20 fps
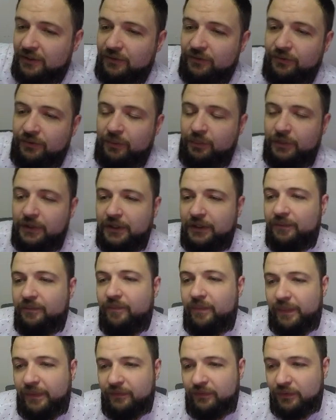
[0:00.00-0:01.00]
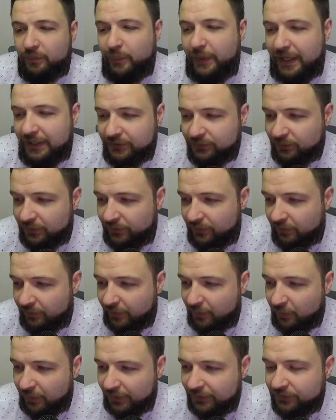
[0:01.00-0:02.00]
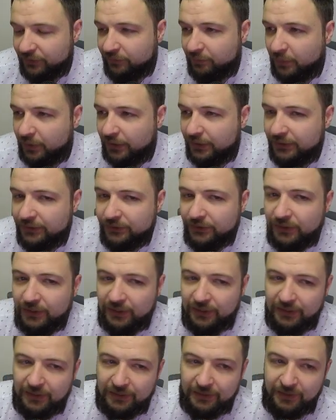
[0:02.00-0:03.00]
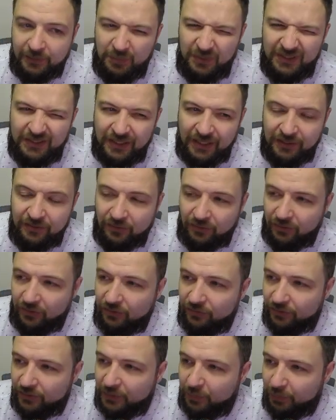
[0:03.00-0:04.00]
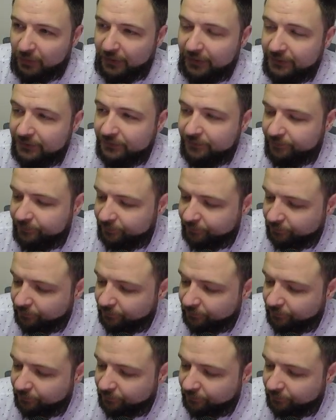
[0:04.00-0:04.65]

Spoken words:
for me for the past 3 weeks of March. They've been kind of all over the place.